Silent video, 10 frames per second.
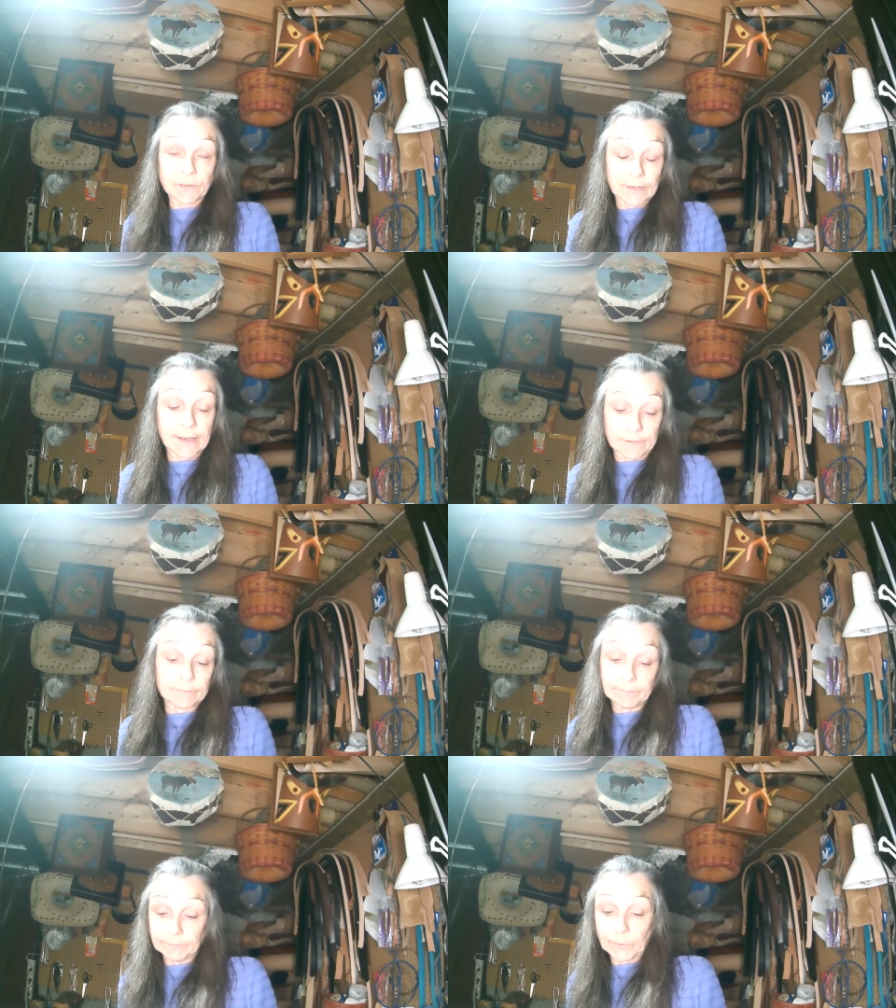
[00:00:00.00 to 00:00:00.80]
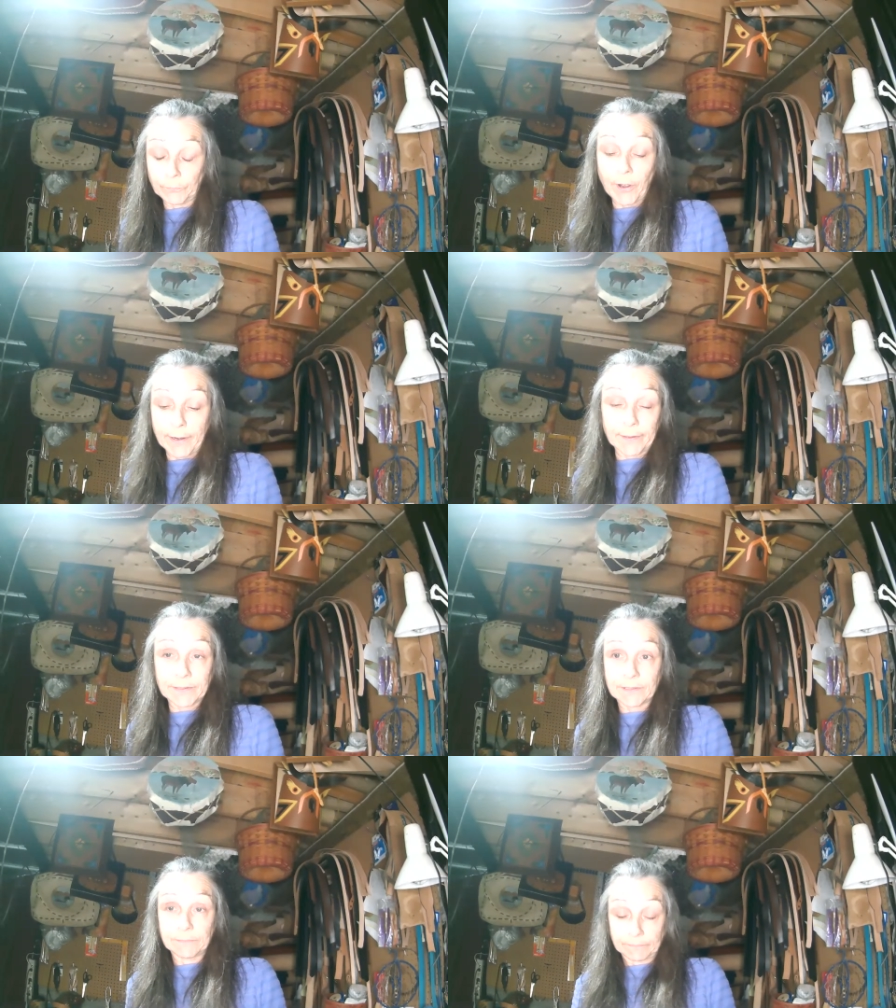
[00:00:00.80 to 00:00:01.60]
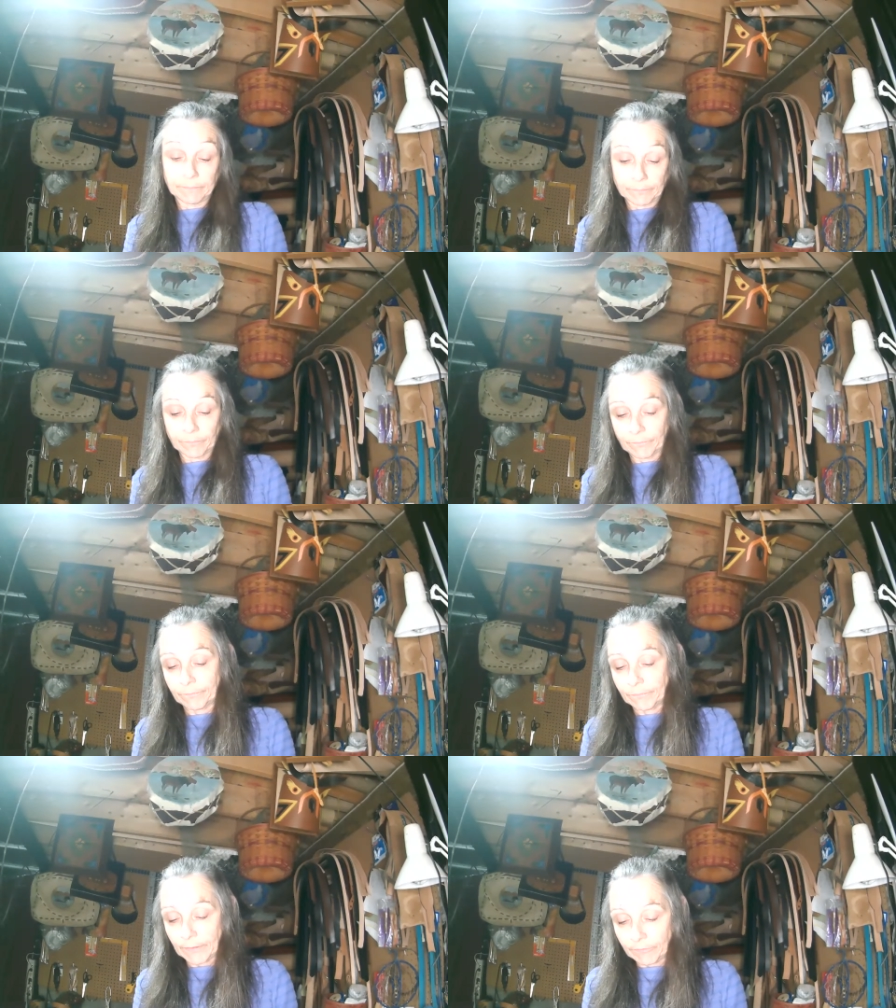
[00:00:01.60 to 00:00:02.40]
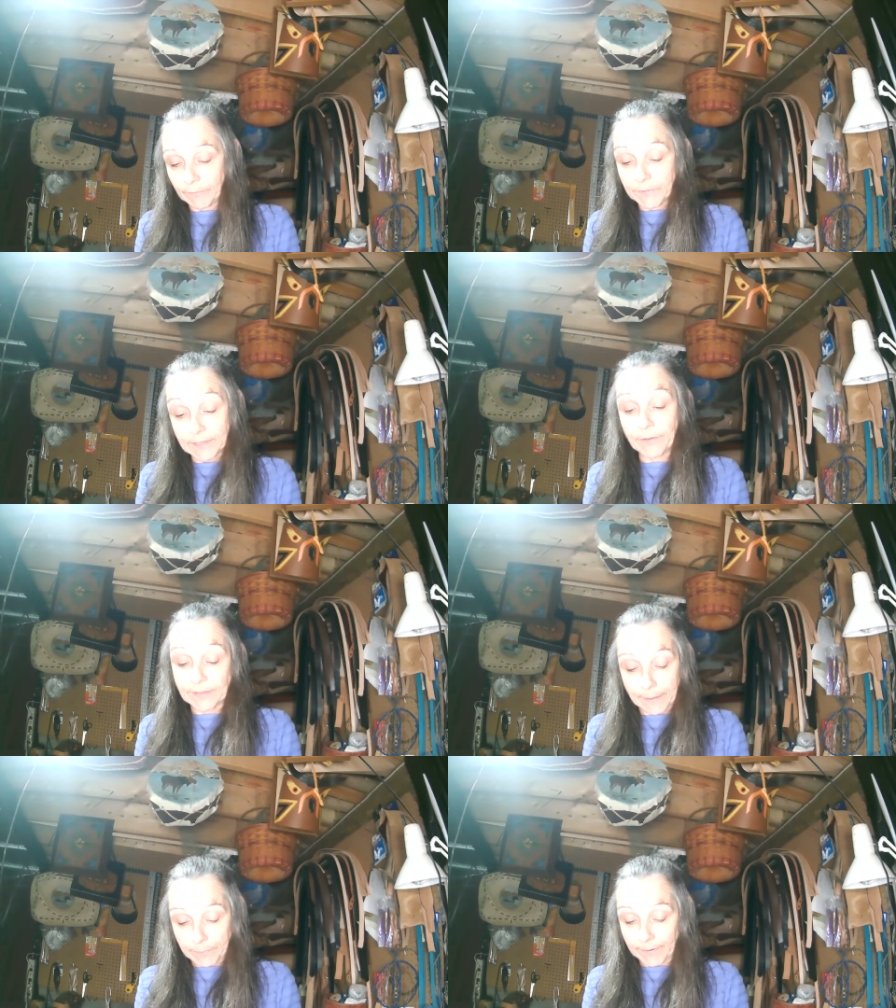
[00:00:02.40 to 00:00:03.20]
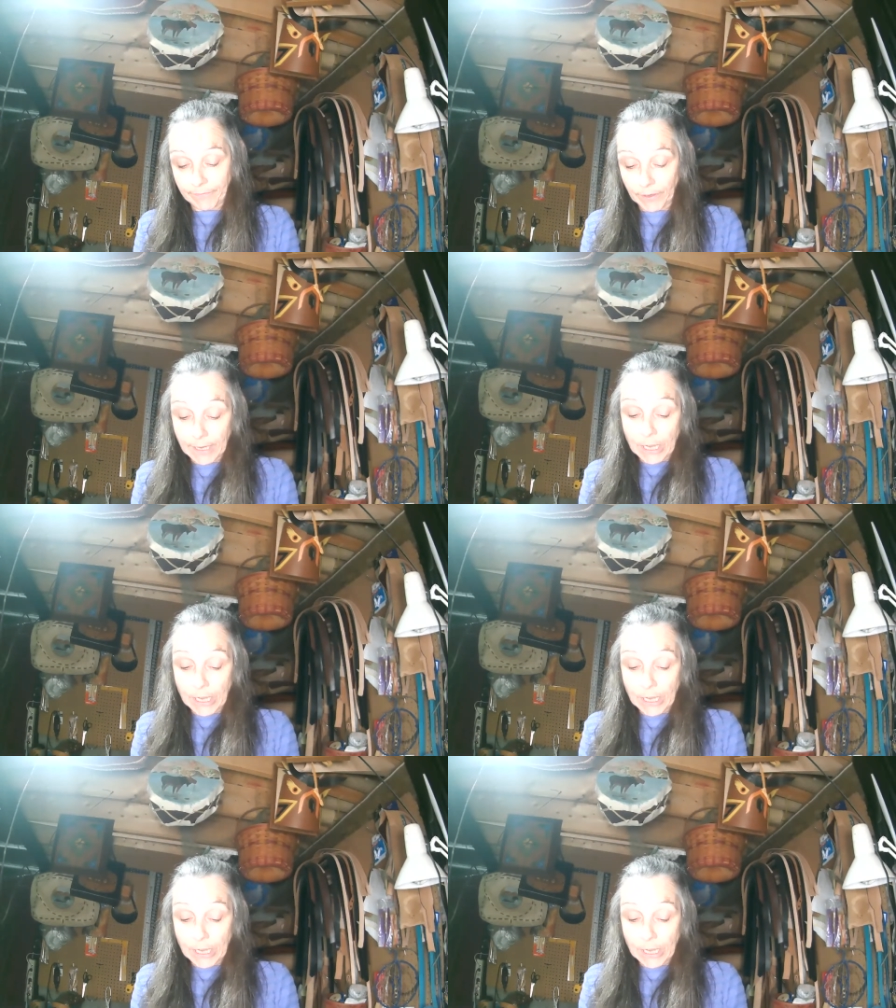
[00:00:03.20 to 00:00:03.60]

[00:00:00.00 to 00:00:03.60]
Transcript: and, and the products from this other type of leather.